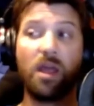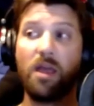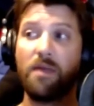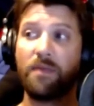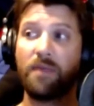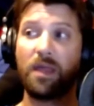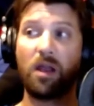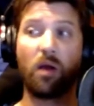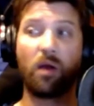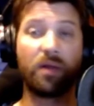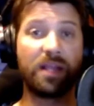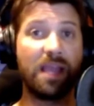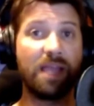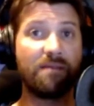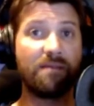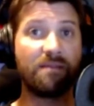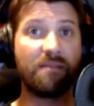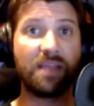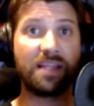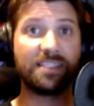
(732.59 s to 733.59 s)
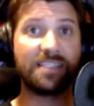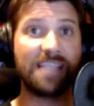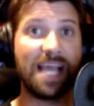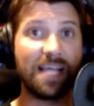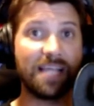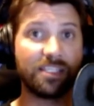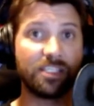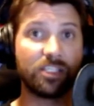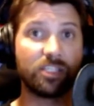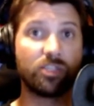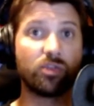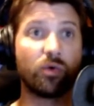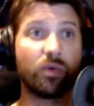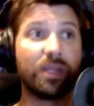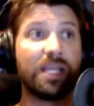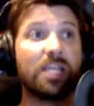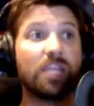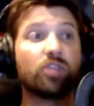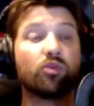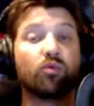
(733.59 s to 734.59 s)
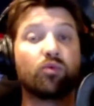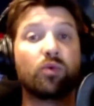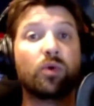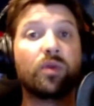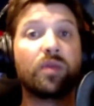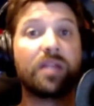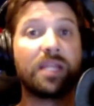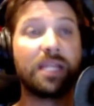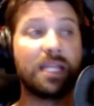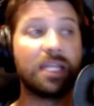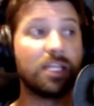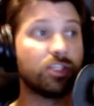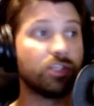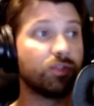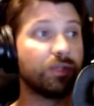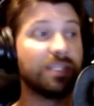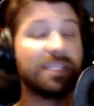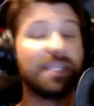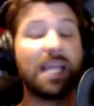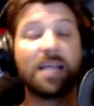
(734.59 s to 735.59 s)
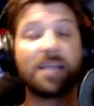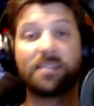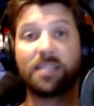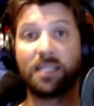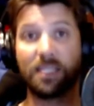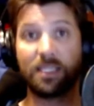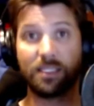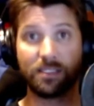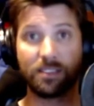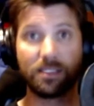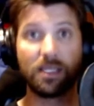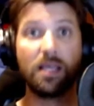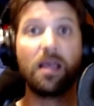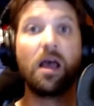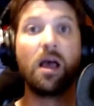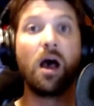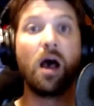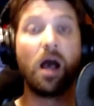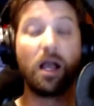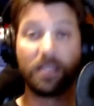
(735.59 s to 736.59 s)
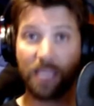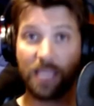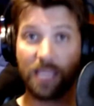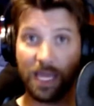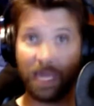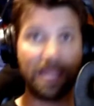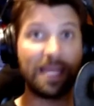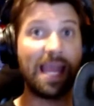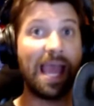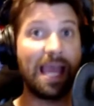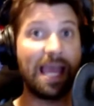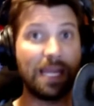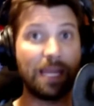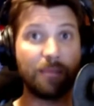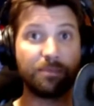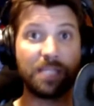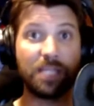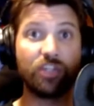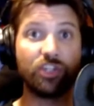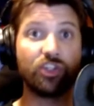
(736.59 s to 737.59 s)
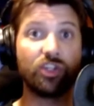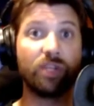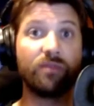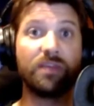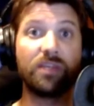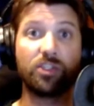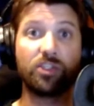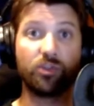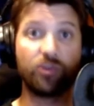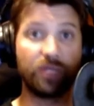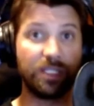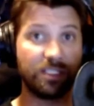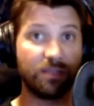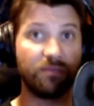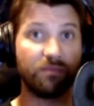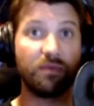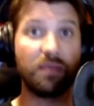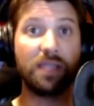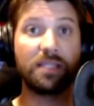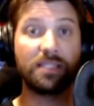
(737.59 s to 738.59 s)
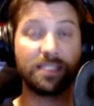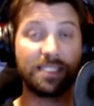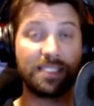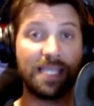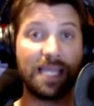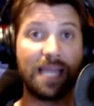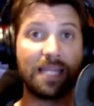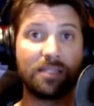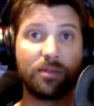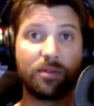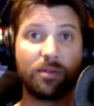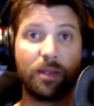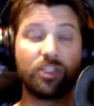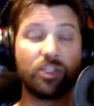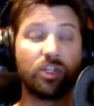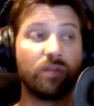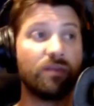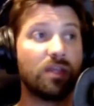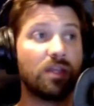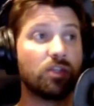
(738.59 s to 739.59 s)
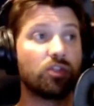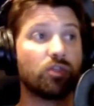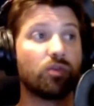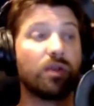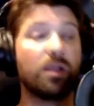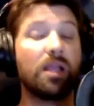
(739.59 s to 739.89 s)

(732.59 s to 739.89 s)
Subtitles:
They already have a fantastic story. It's rooted in history. Yes, it is, again, an adaptation of history. It's a fantasy adaptation of history.